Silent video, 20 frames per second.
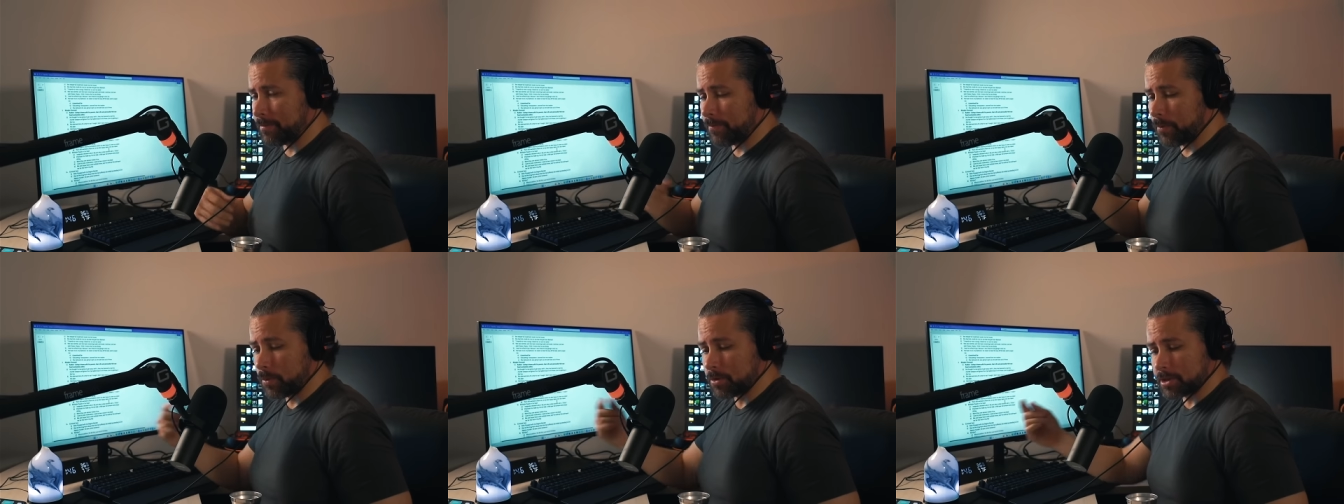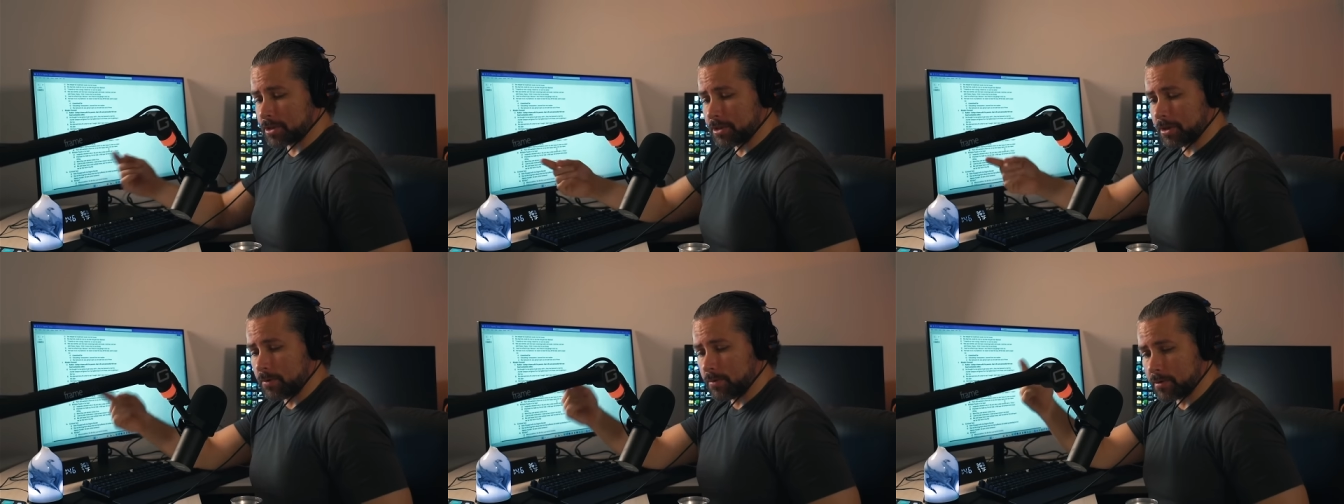
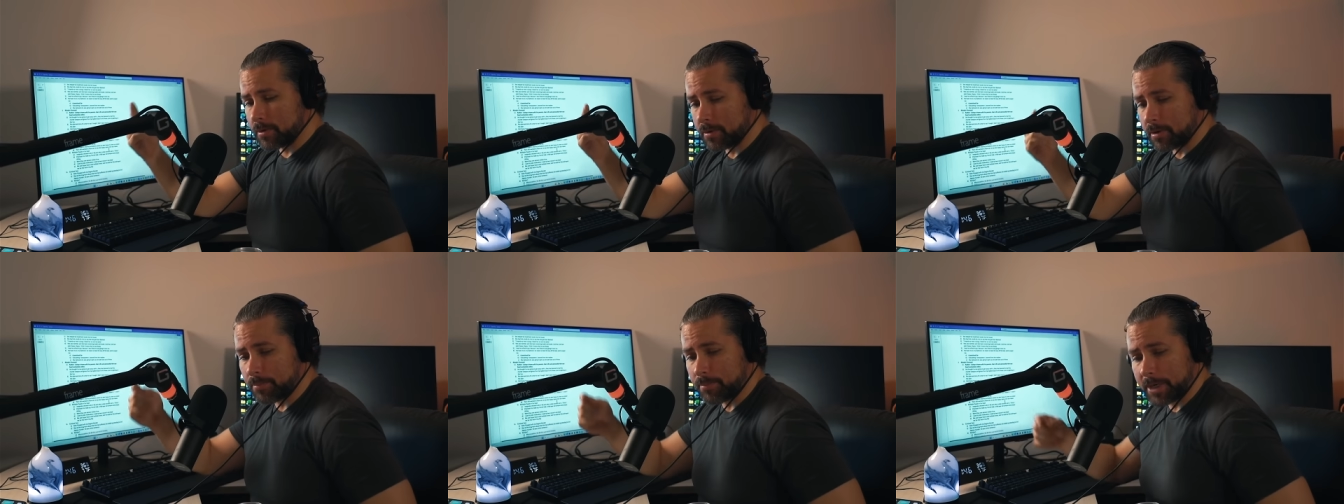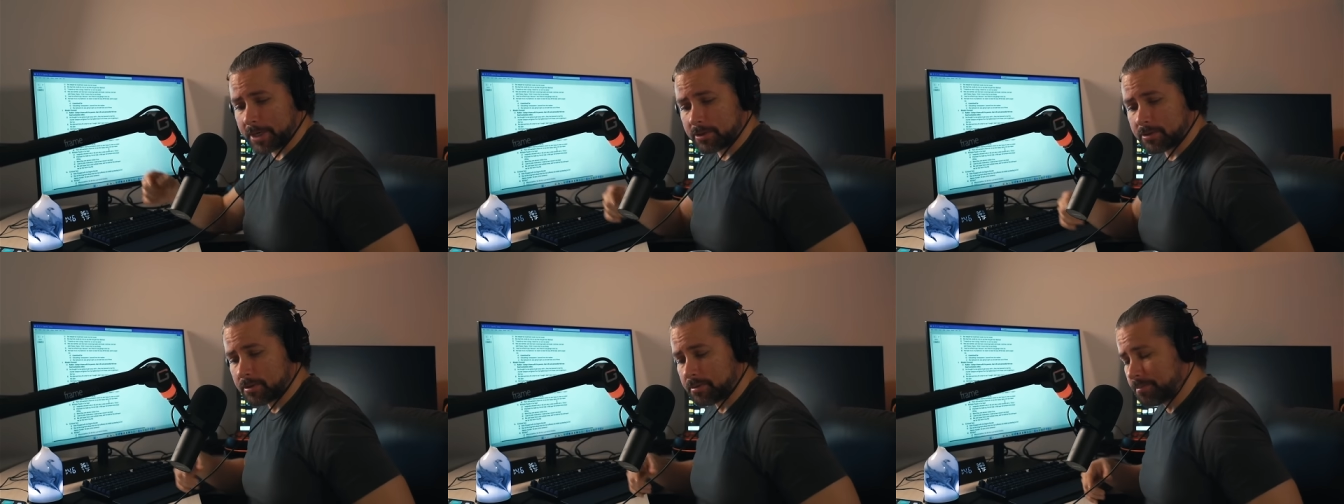forced to go into her
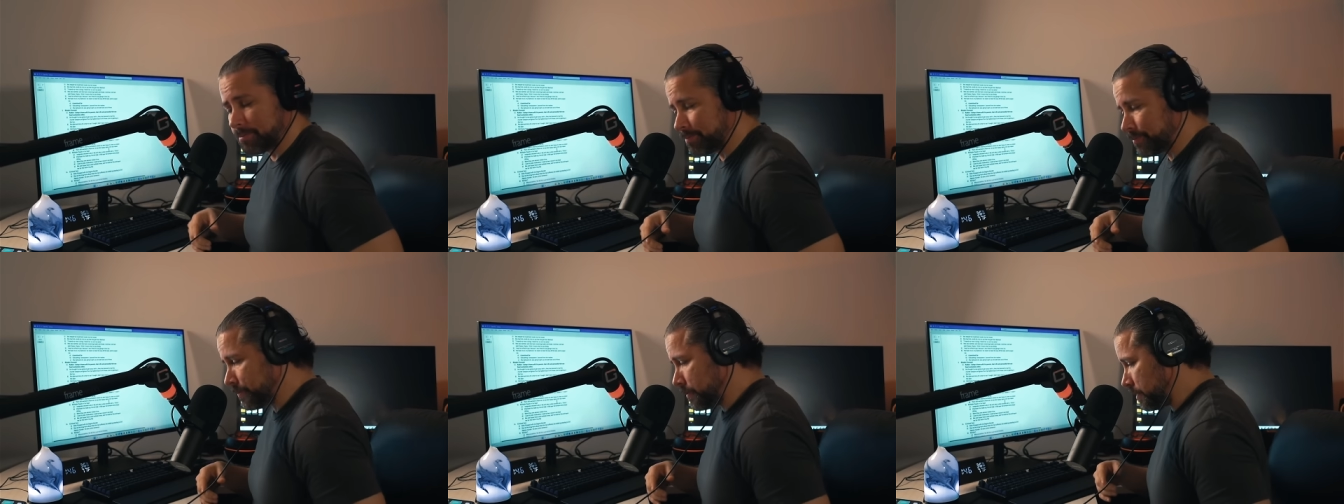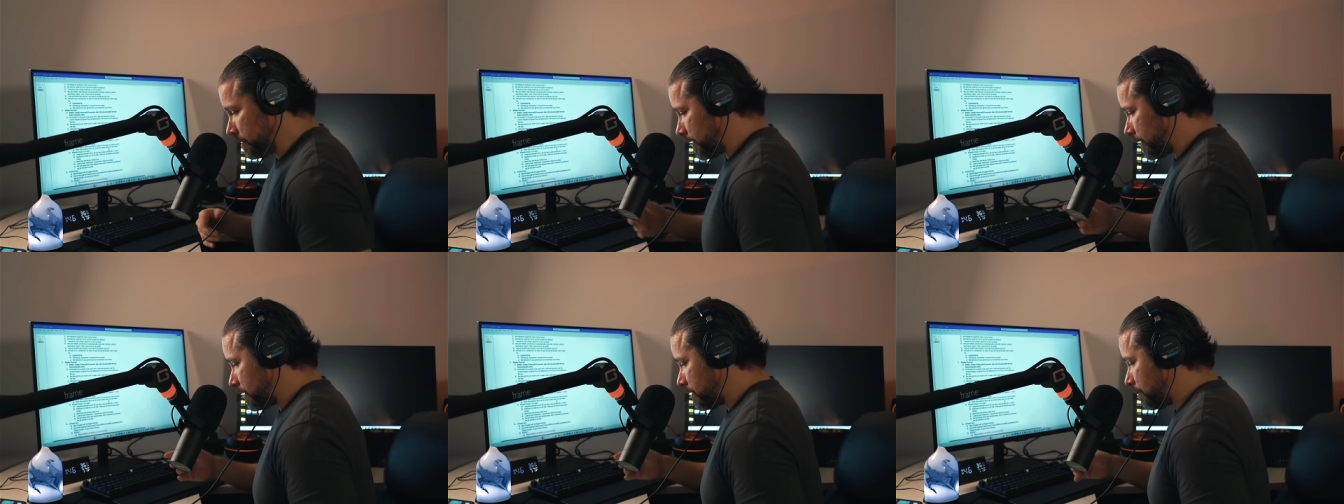bedroom,
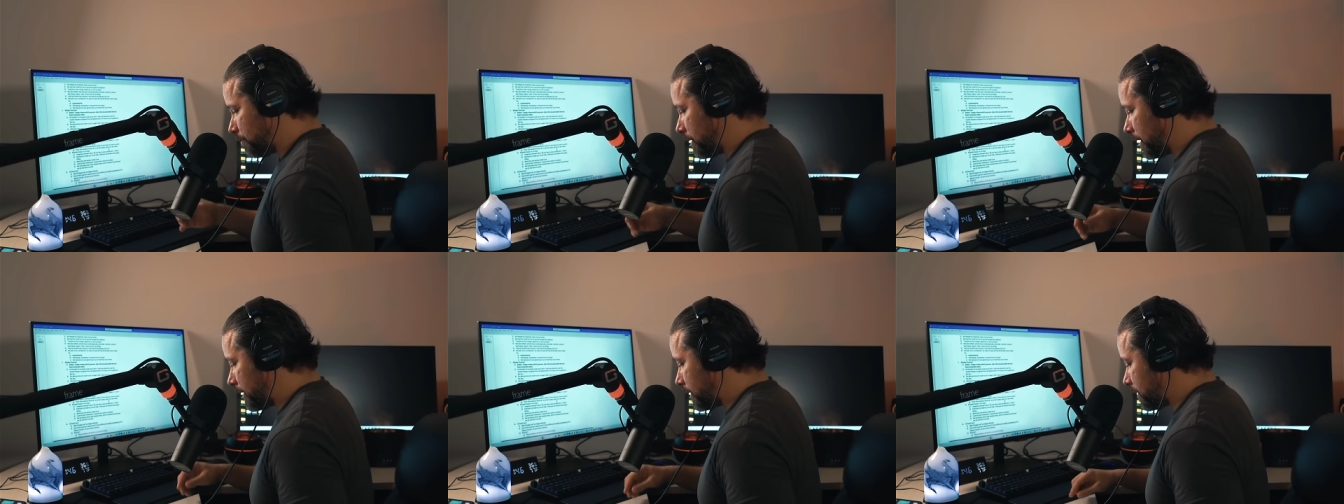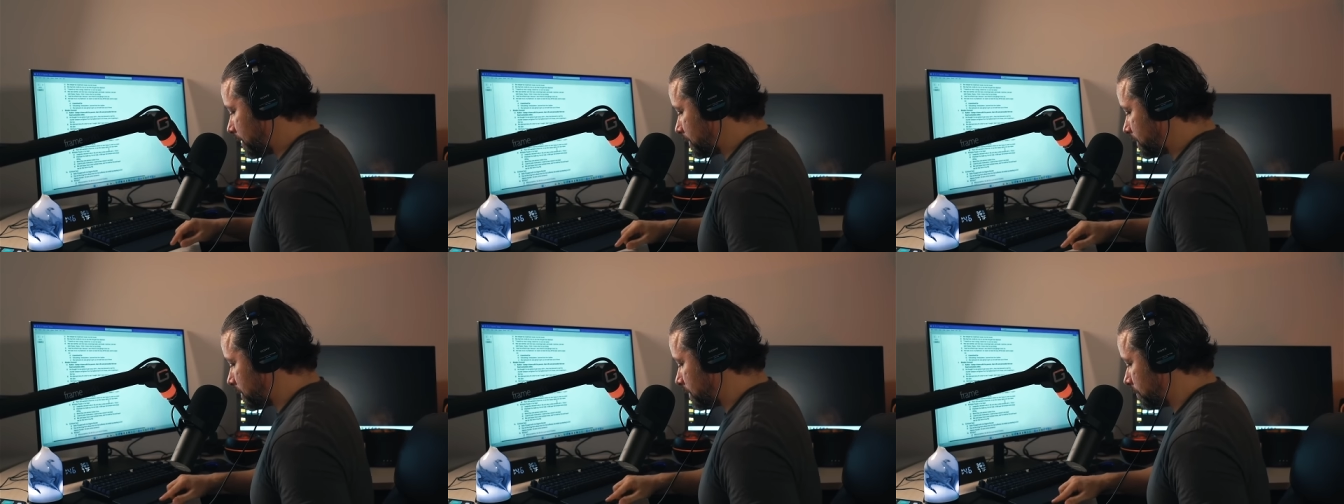lay on the bed,
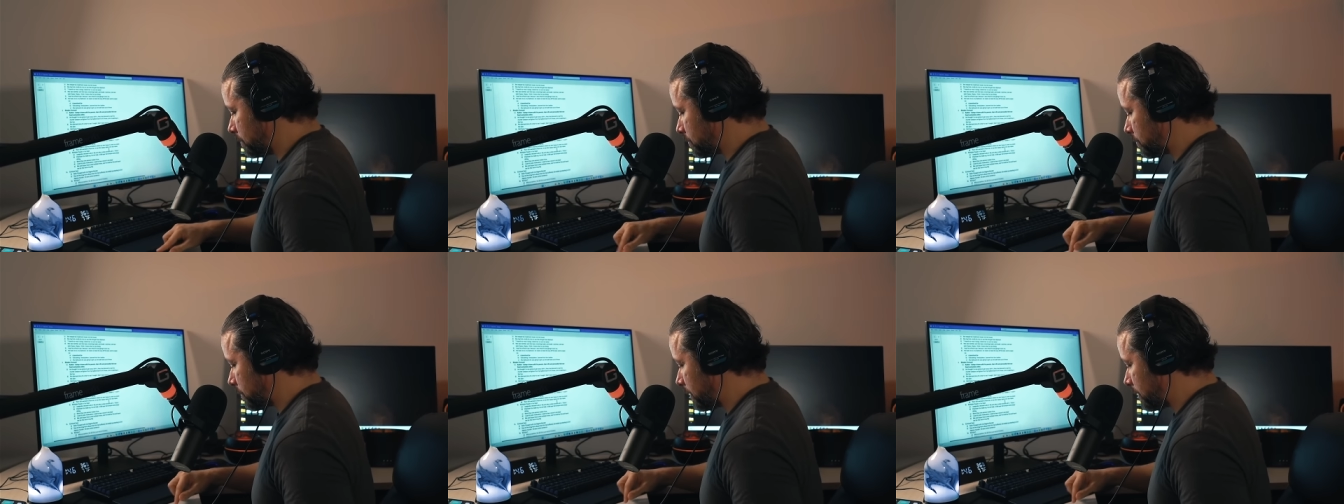and then she was